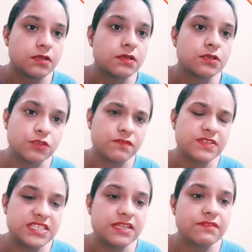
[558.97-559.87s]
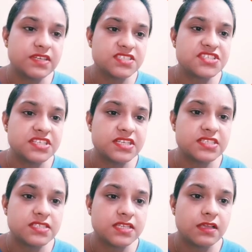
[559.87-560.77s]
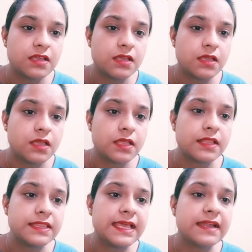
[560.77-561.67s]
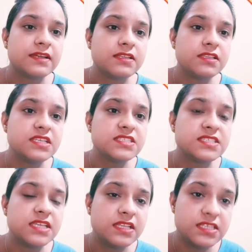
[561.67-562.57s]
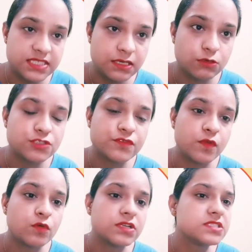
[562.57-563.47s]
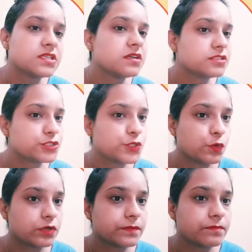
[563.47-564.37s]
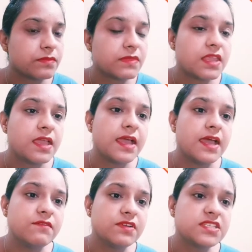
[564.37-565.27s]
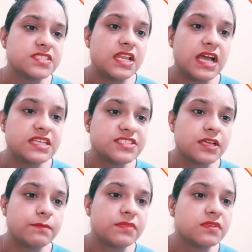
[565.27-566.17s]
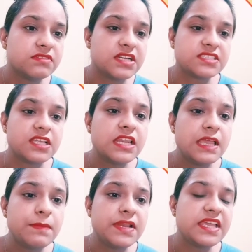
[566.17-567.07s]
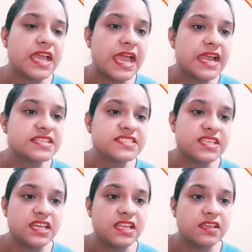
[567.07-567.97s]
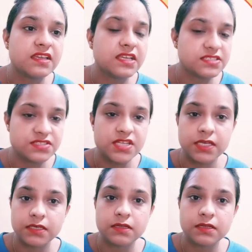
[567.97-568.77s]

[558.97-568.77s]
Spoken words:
So firstly what is done is that in the silos flour is stored. And what is the last step? That the labeling and sealing is done.